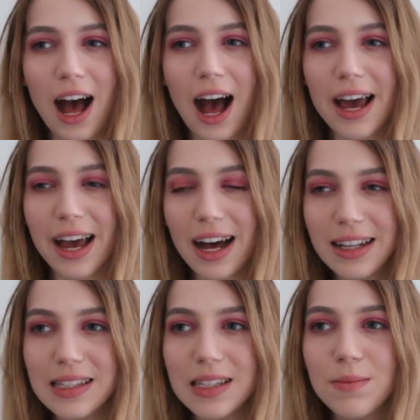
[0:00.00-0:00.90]
I
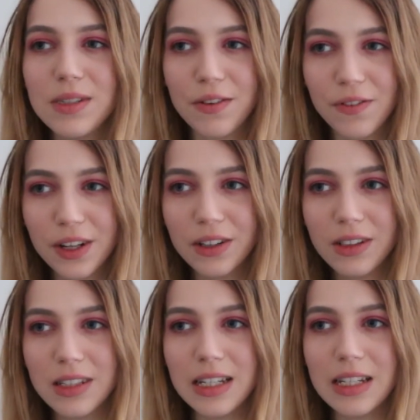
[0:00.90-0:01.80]
had some
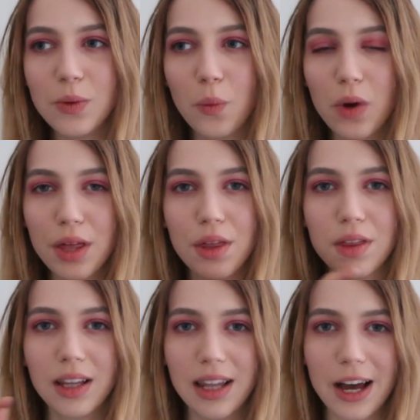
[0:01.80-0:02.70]
difficulties with
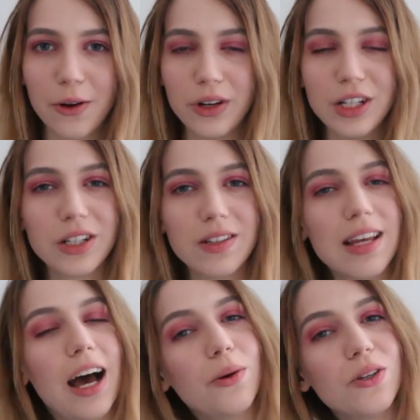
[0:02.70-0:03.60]
the language because
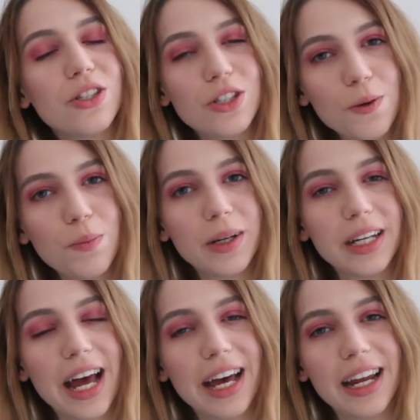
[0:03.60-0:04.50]
I was
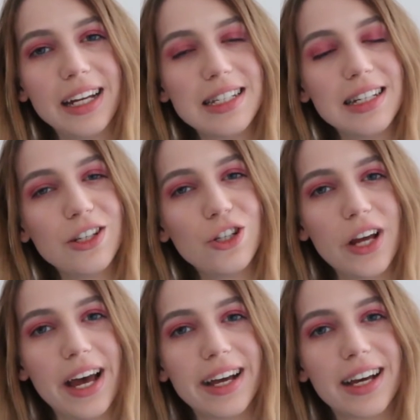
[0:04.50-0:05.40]
stupid and I didn't
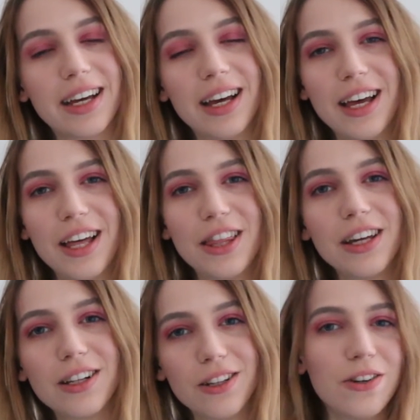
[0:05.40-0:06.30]
check
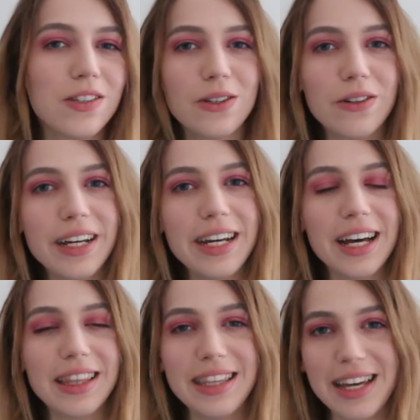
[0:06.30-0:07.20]
the glossary
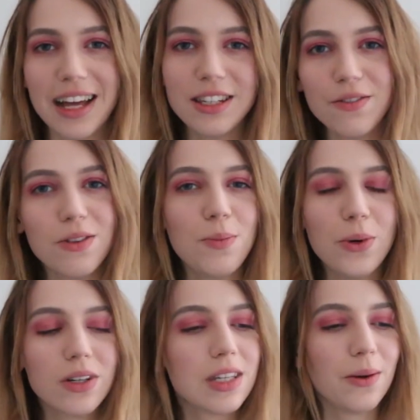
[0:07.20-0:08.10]
at the end of the
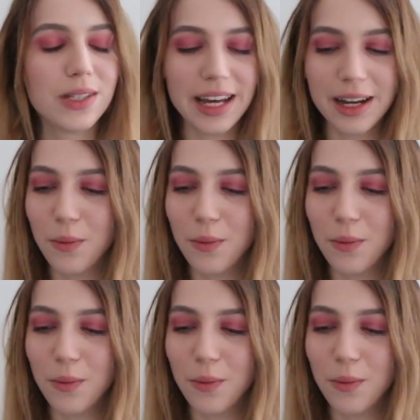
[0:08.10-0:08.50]
book, so I was like,